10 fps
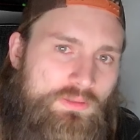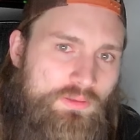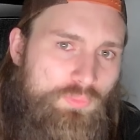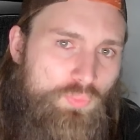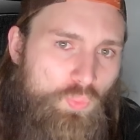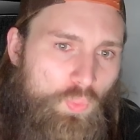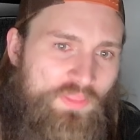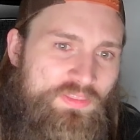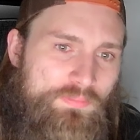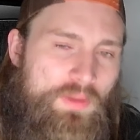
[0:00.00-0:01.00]

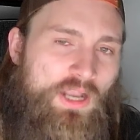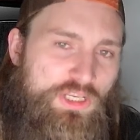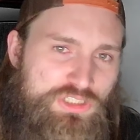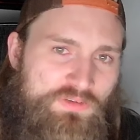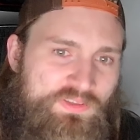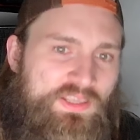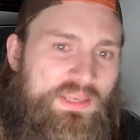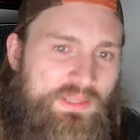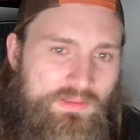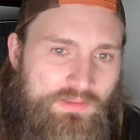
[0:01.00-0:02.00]
with Makhachev
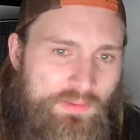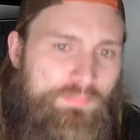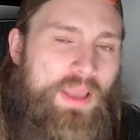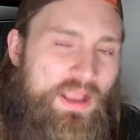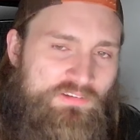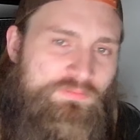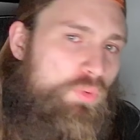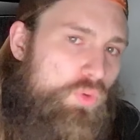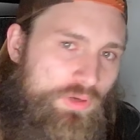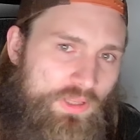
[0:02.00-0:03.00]
getting the back of
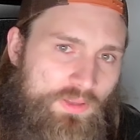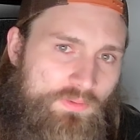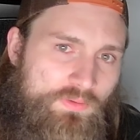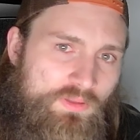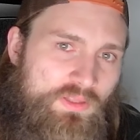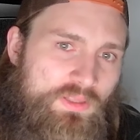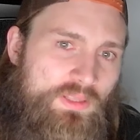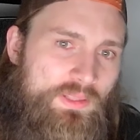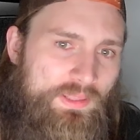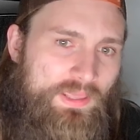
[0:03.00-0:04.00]
Poirier.
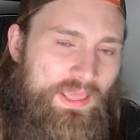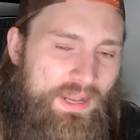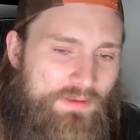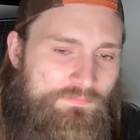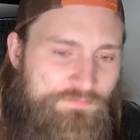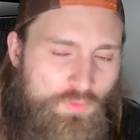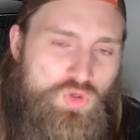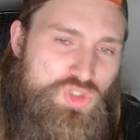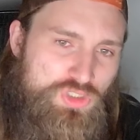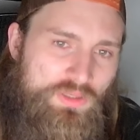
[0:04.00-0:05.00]
And
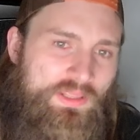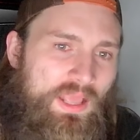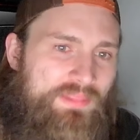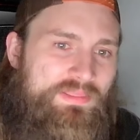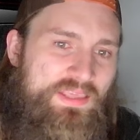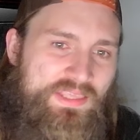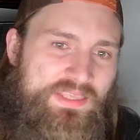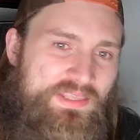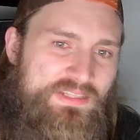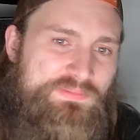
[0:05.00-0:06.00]
unfortunately, I think
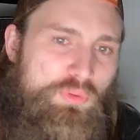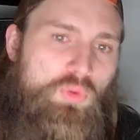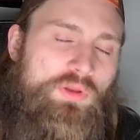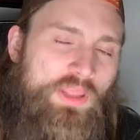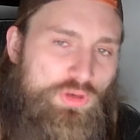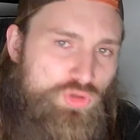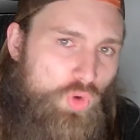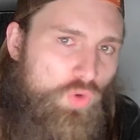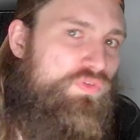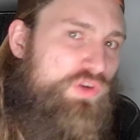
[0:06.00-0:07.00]
he gets Poirier to
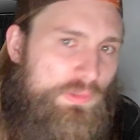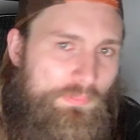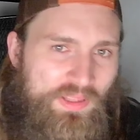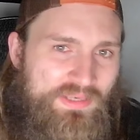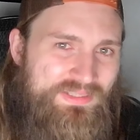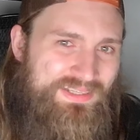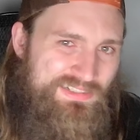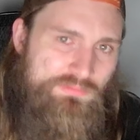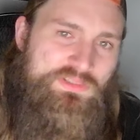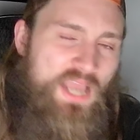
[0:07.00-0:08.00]
overcommit,
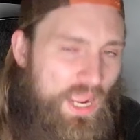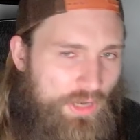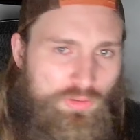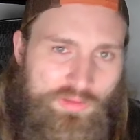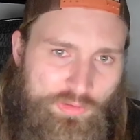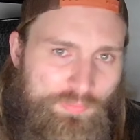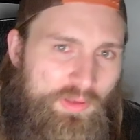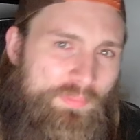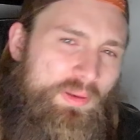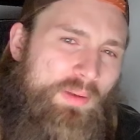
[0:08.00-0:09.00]
gets him tired a little
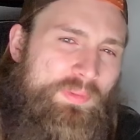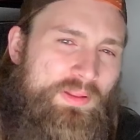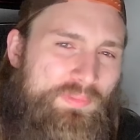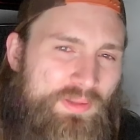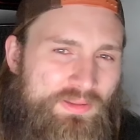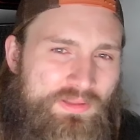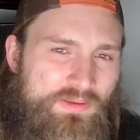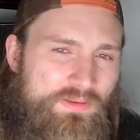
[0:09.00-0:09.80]
bit. BRB about the